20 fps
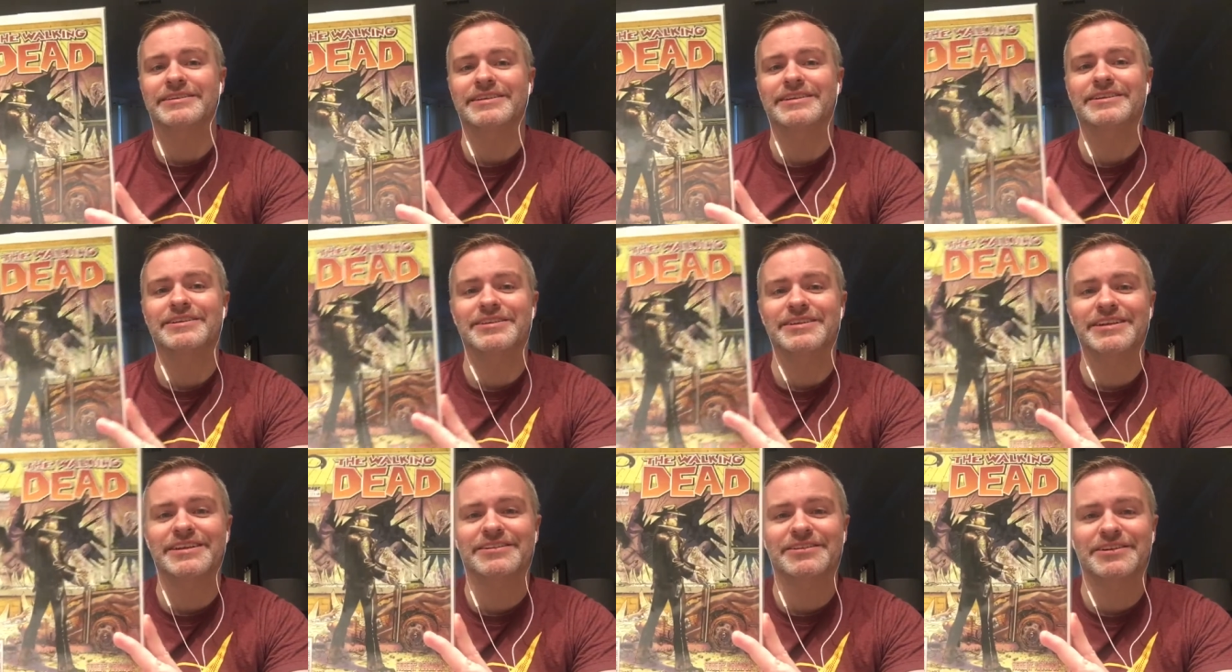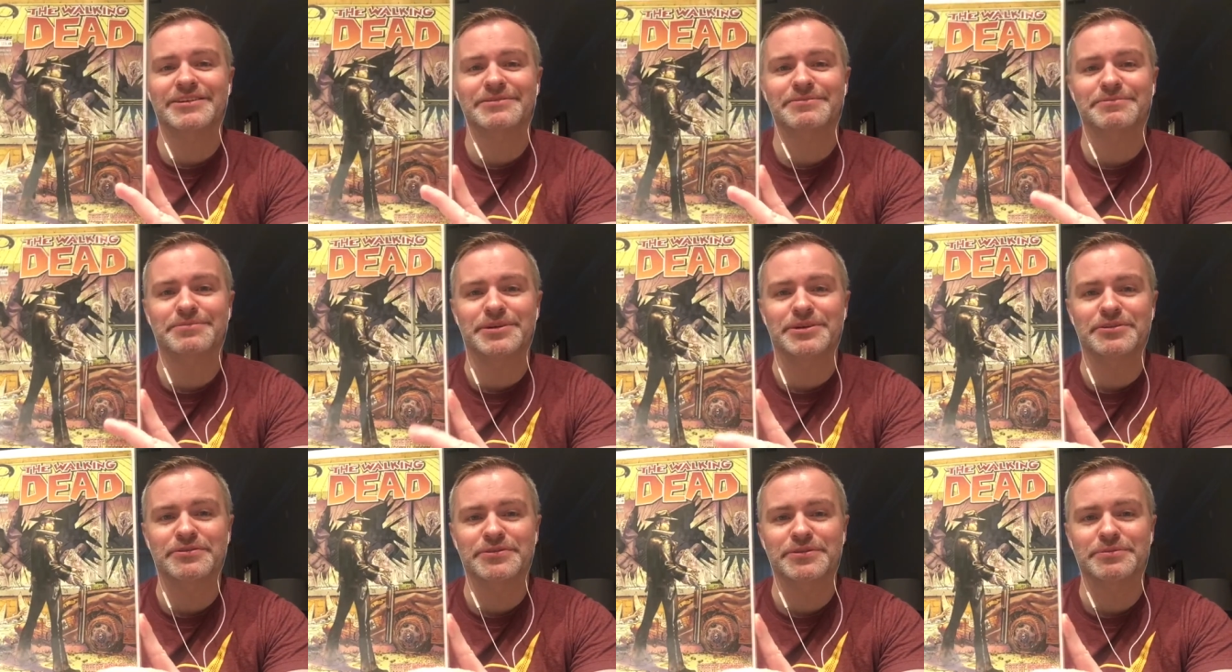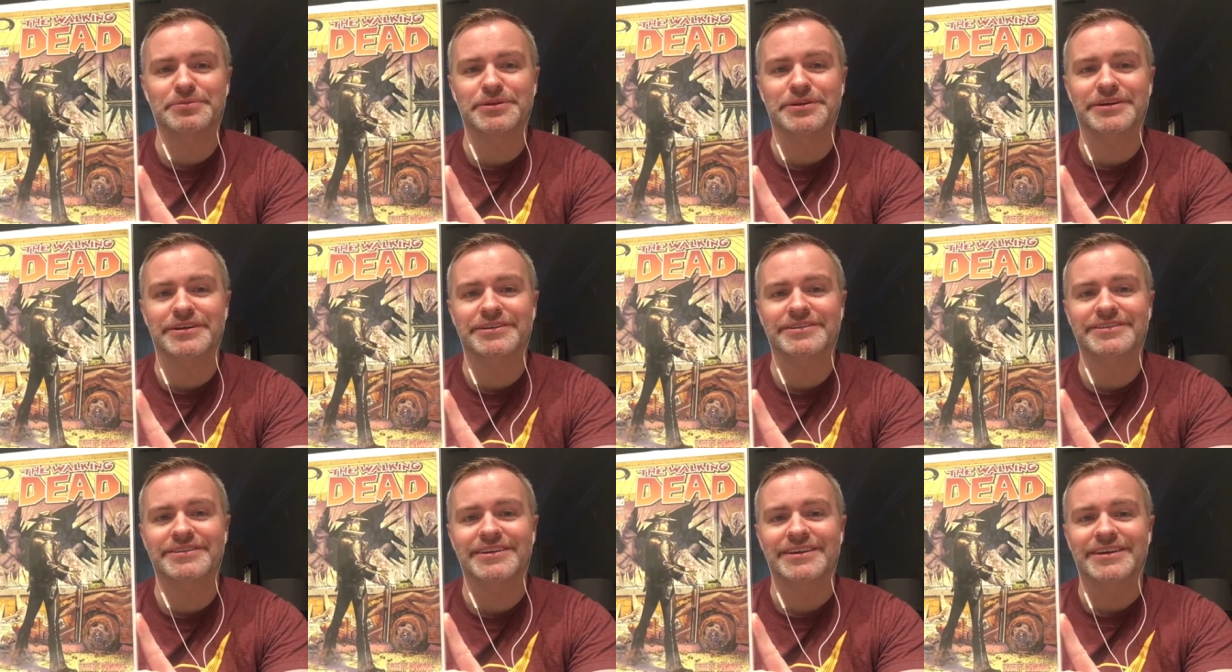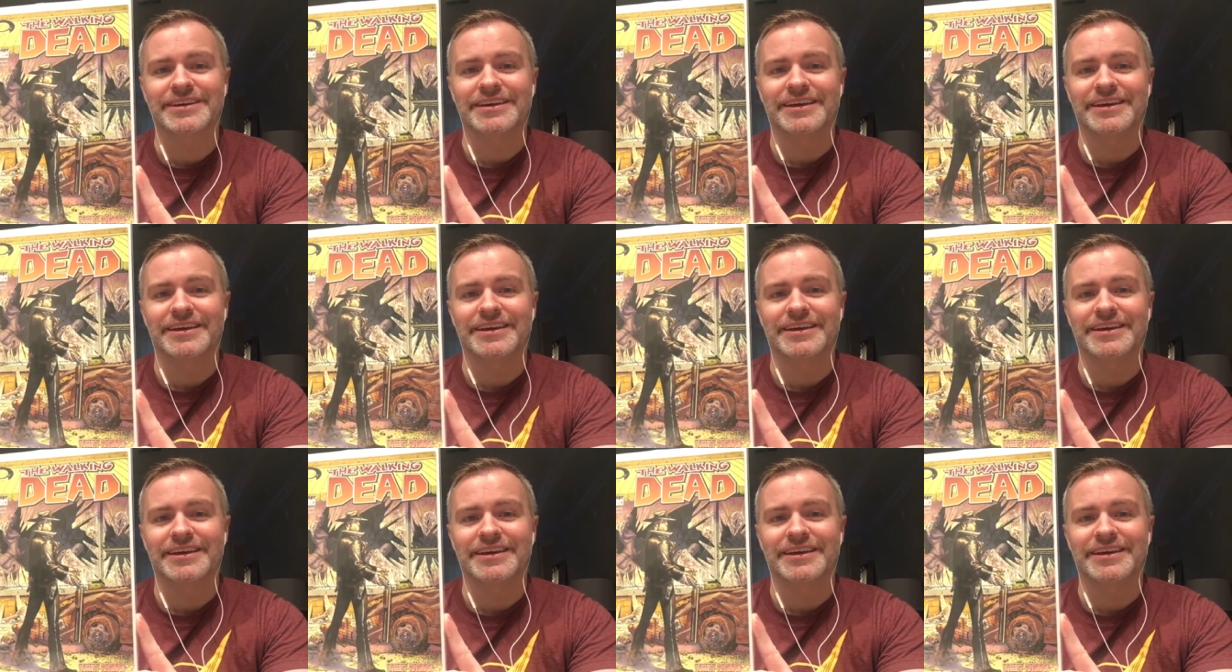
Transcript: These are beautiful books.